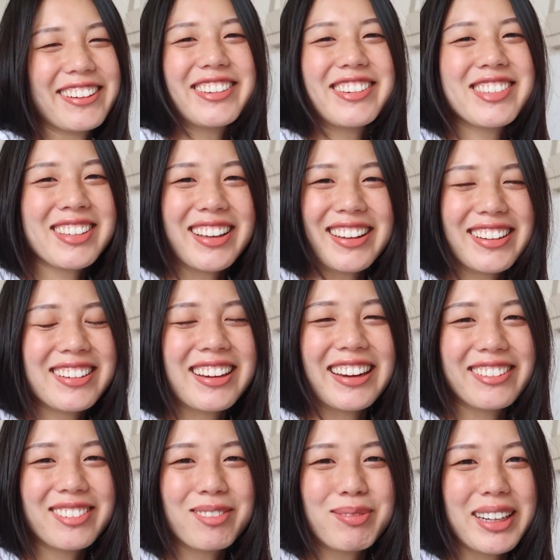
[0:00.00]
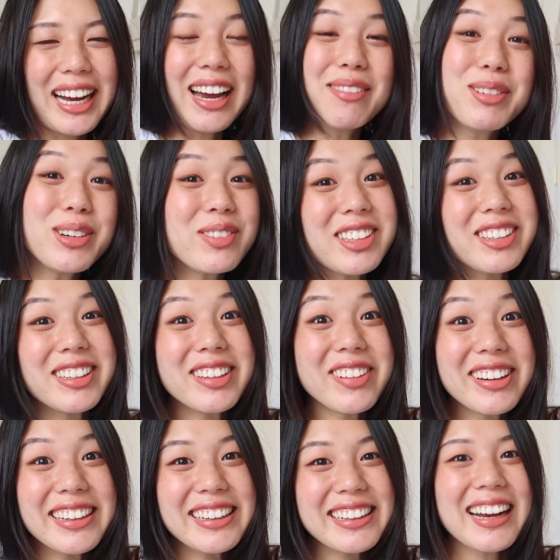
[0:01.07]
not, you saw the title, but I moved to New
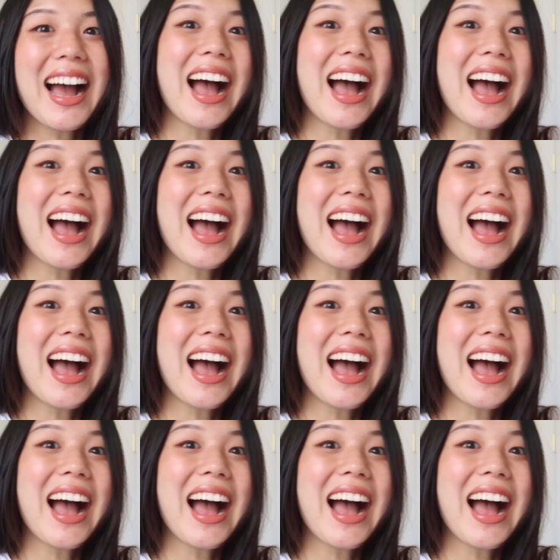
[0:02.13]
York.